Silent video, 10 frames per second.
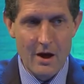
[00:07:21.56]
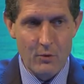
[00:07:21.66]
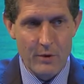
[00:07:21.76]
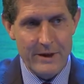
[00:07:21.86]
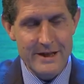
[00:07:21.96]

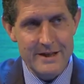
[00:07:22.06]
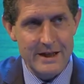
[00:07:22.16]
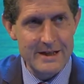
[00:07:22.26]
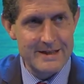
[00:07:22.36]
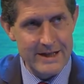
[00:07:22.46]
We're
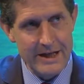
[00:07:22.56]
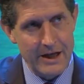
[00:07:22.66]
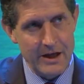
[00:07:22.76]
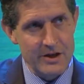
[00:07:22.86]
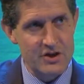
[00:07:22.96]
basically
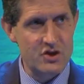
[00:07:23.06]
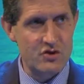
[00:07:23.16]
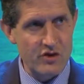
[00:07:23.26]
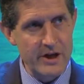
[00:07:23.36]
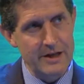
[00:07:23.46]
seeing a
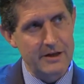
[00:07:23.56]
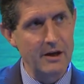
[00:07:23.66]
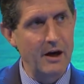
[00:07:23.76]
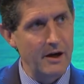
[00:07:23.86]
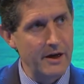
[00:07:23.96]
straight
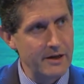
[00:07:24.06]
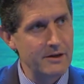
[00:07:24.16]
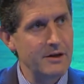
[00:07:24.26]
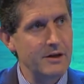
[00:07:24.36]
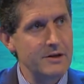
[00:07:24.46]

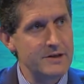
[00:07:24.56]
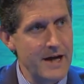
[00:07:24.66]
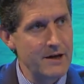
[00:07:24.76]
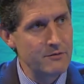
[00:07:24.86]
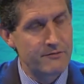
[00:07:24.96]
line
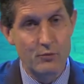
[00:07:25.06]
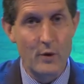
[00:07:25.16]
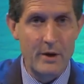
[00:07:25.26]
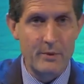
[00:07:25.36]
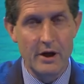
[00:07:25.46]
down from
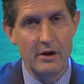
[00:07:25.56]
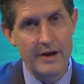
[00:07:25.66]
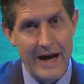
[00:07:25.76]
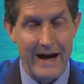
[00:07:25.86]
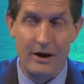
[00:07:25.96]
where we are
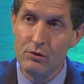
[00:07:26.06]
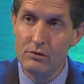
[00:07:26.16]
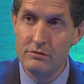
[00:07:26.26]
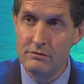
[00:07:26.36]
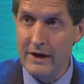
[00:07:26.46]
now
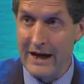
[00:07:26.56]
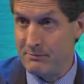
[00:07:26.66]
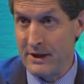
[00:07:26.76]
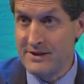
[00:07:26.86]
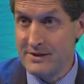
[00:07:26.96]
at
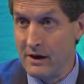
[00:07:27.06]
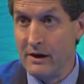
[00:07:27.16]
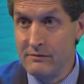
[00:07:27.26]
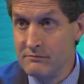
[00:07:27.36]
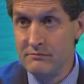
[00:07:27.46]

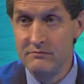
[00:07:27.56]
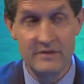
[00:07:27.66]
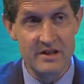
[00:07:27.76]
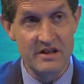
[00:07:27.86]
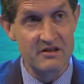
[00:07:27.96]
baseline.
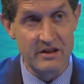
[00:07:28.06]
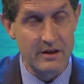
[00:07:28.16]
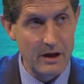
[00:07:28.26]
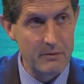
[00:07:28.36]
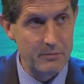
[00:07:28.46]
Essentially,
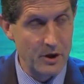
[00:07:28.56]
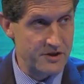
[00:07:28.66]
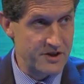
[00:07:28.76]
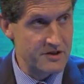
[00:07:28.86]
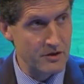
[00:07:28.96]
climate
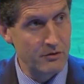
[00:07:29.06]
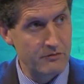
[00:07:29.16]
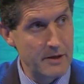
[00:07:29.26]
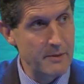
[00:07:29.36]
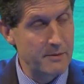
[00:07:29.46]
policies are not
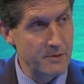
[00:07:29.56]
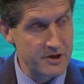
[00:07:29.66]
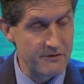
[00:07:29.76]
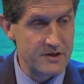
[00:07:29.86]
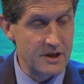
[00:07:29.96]
really making much
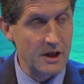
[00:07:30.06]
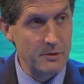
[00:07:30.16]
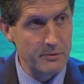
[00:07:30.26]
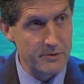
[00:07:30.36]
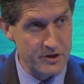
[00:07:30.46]
difference to
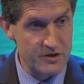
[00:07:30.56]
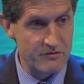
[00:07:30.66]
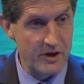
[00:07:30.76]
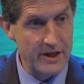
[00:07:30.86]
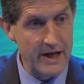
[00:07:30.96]
global emissions
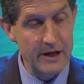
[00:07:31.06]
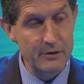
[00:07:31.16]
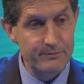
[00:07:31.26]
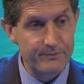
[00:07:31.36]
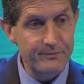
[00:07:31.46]
right
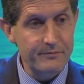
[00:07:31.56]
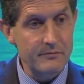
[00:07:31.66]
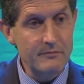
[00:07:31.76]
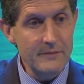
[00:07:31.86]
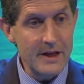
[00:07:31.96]
now,
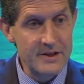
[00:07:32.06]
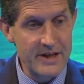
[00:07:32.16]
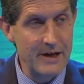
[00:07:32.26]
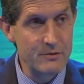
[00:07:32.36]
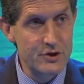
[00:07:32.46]

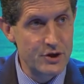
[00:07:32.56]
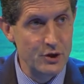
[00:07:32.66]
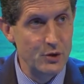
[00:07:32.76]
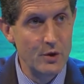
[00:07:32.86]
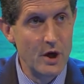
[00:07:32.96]
down
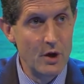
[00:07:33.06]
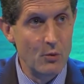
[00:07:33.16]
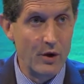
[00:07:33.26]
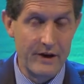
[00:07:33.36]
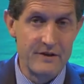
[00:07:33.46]
to
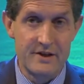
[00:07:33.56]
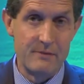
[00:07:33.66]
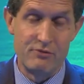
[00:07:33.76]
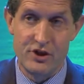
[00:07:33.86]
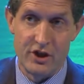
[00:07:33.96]
whatever
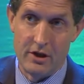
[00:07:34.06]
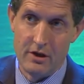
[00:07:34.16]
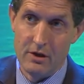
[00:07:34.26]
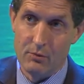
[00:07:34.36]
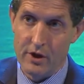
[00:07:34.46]
temperature
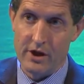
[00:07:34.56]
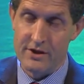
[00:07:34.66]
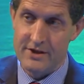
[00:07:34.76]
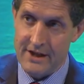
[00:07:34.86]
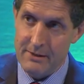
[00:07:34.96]
we're going to
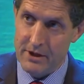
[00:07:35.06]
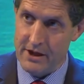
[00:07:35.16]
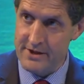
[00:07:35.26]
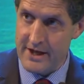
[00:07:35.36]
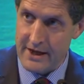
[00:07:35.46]

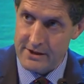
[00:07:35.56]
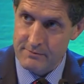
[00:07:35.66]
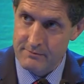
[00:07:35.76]
stabilize at.